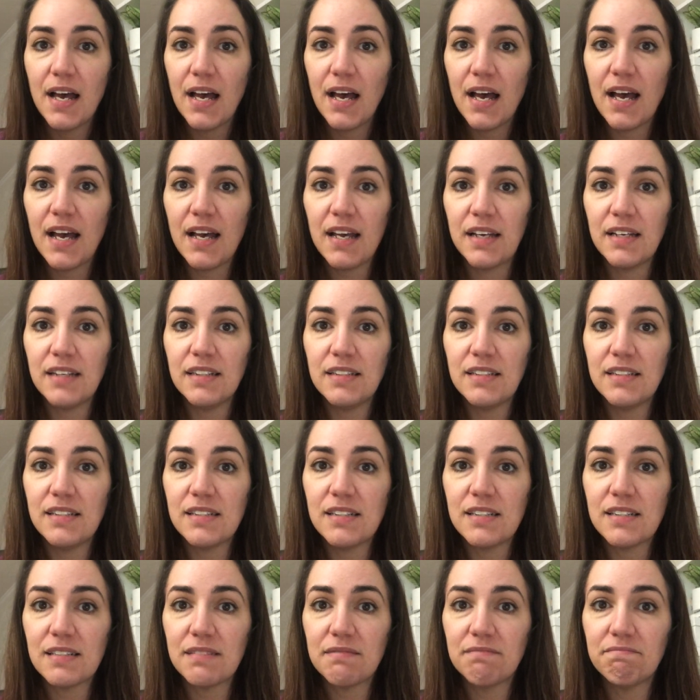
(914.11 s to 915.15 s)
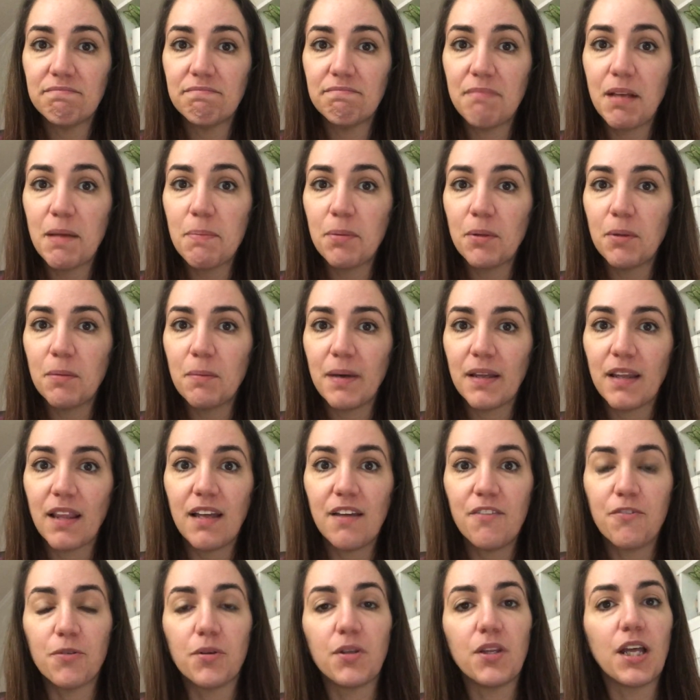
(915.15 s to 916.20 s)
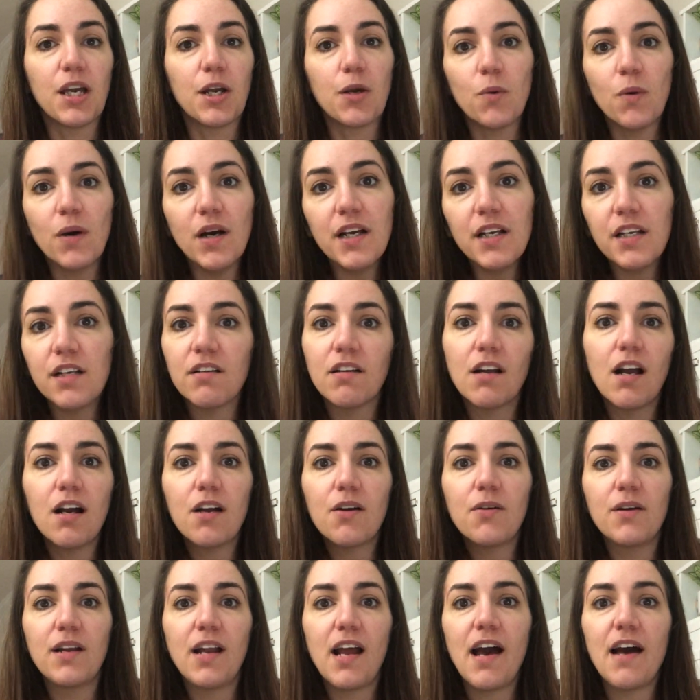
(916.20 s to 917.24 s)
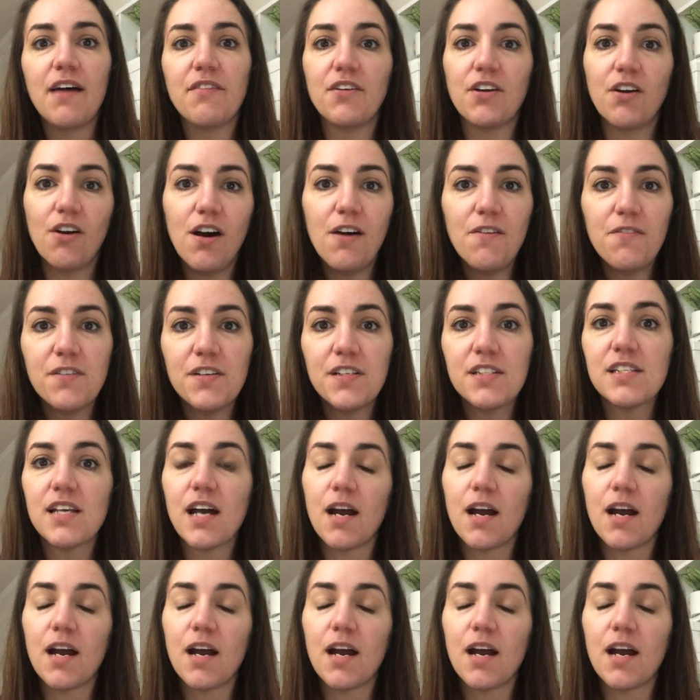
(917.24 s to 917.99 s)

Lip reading: And people in my life were like, what? You're not going to have an office?